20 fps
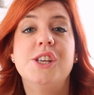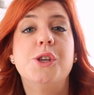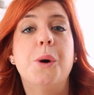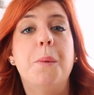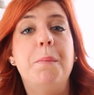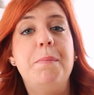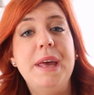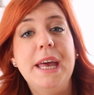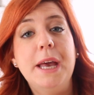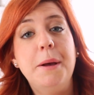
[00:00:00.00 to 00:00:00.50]
So
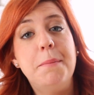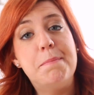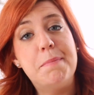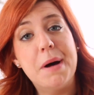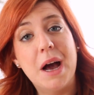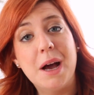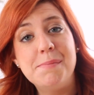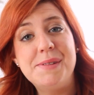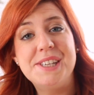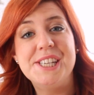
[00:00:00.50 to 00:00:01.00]
being
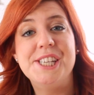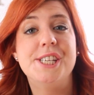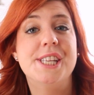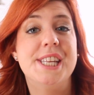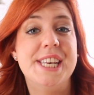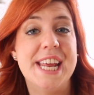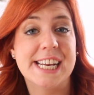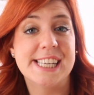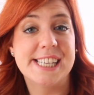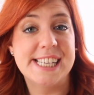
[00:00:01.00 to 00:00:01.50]
bumped into the
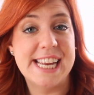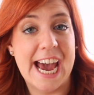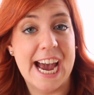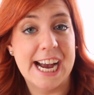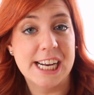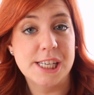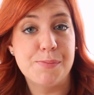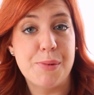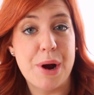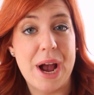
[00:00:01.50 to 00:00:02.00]
next
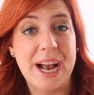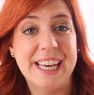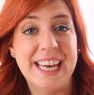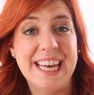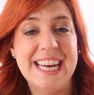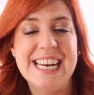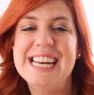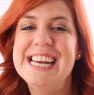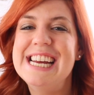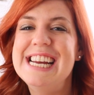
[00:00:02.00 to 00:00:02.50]
tax
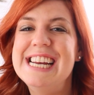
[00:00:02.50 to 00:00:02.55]
bracket